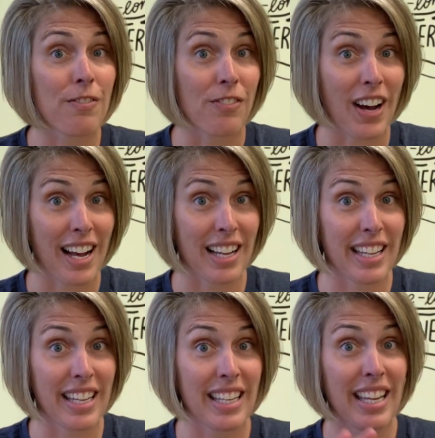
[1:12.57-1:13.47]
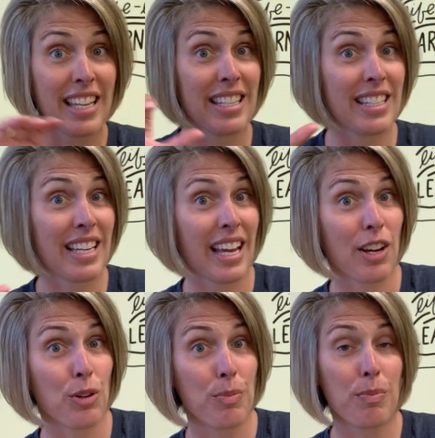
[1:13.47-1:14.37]
fine and I
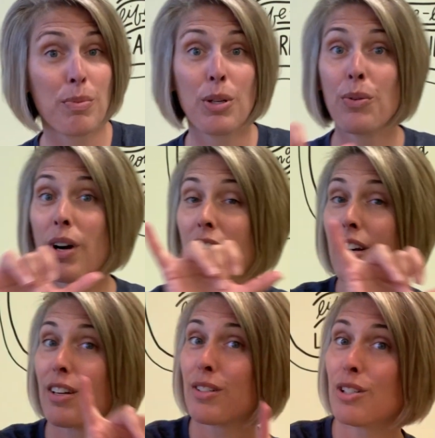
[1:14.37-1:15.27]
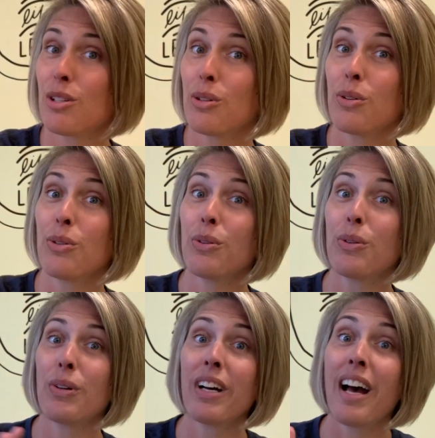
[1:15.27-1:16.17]
hope you are
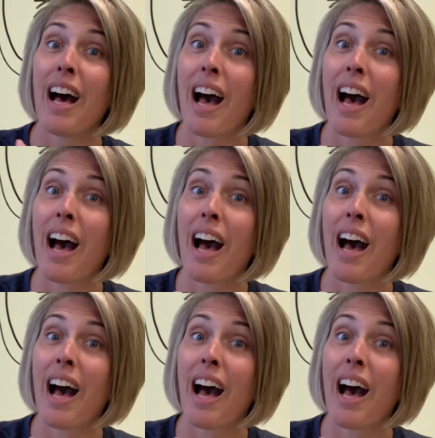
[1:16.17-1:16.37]
too.